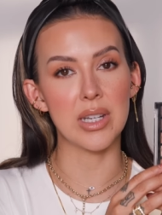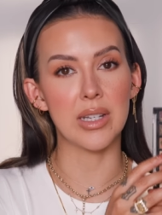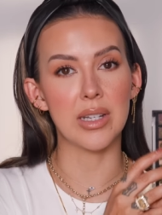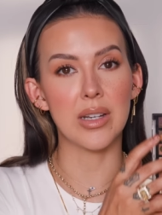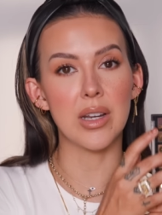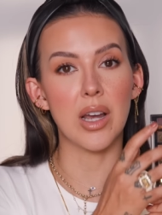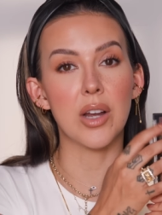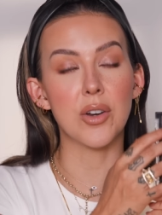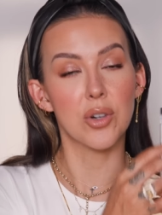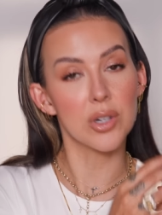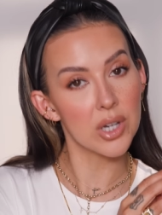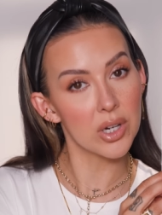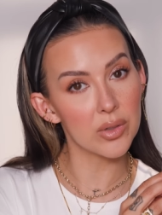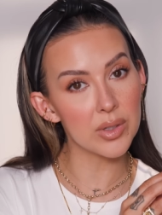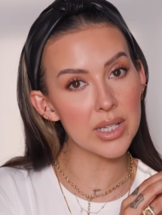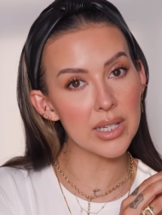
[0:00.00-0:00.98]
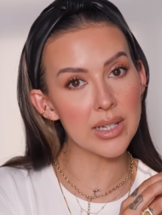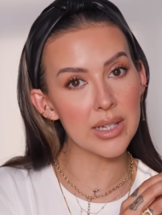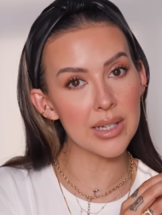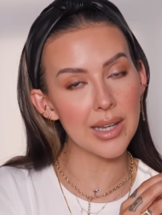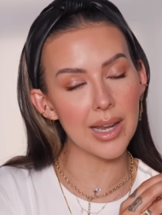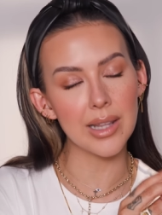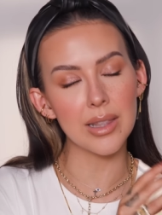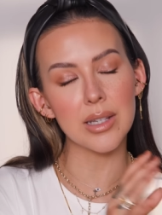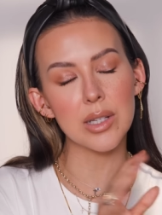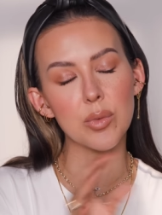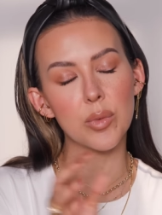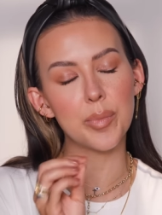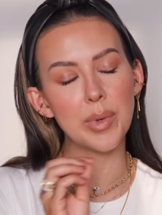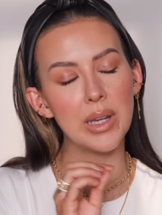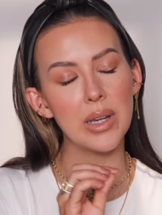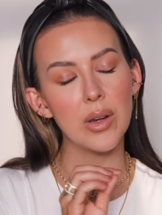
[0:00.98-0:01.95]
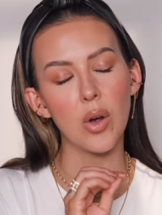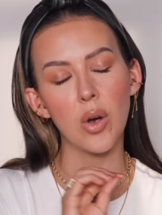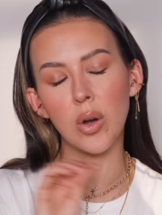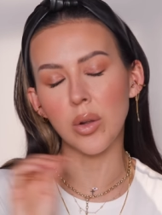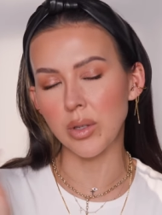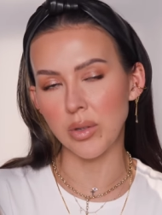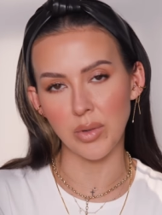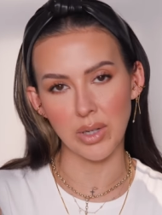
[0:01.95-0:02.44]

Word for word: in undertones in it, and this will be all you